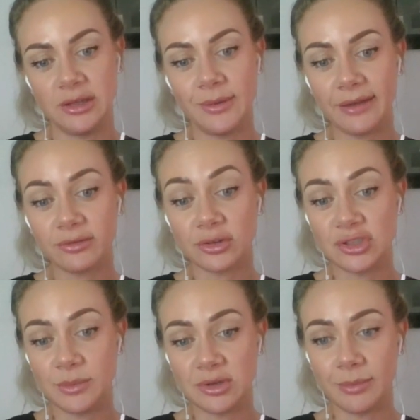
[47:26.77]
I mean, you
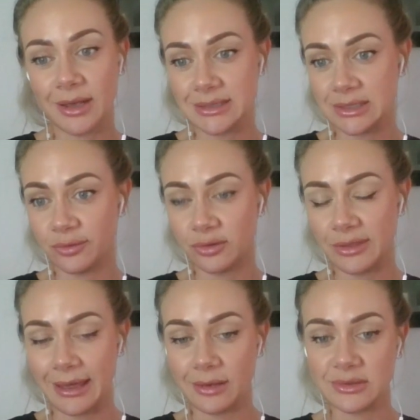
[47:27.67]
have got Jupiter and Mars in your
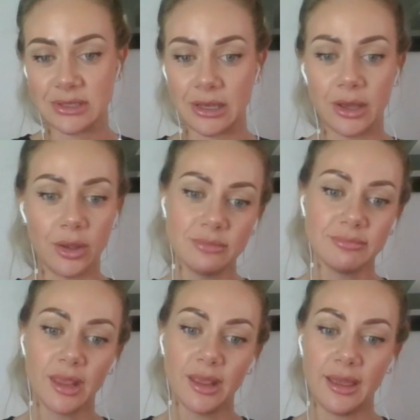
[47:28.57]
4th house, so